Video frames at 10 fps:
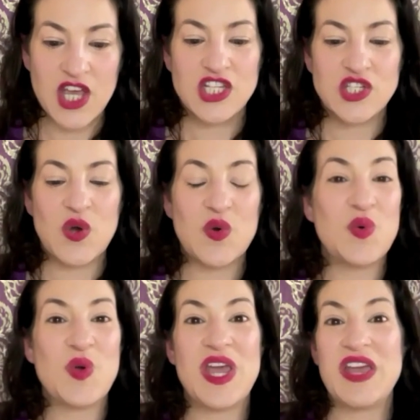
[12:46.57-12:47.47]

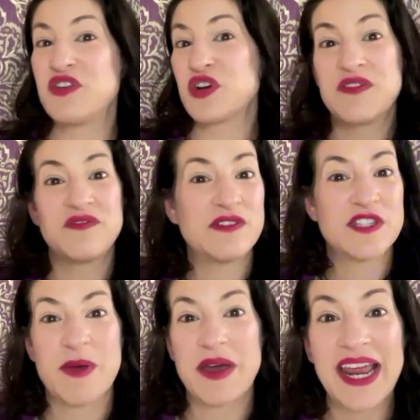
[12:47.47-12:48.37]
So if you're
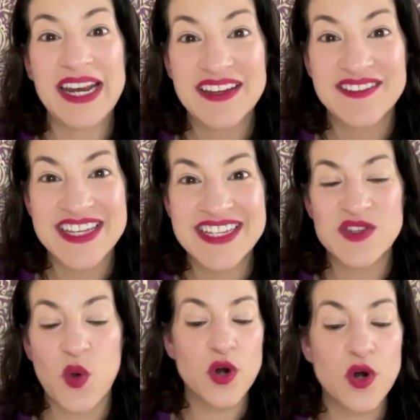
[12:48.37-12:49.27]
confused about any of
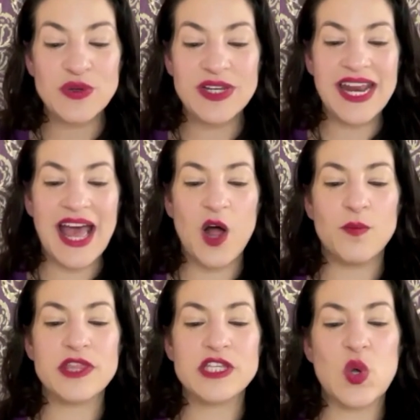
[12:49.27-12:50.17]
this, or you need
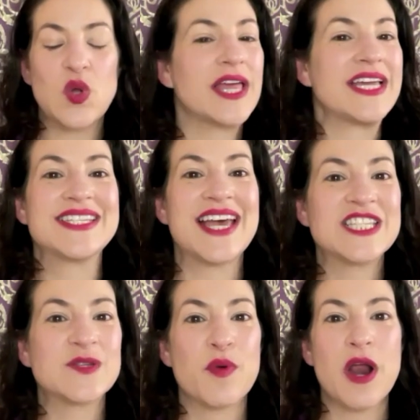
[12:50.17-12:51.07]
help with this whole like
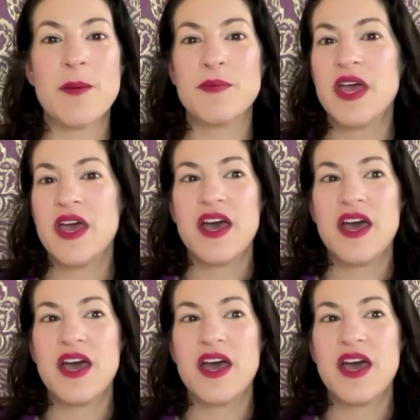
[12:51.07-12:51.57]
test prep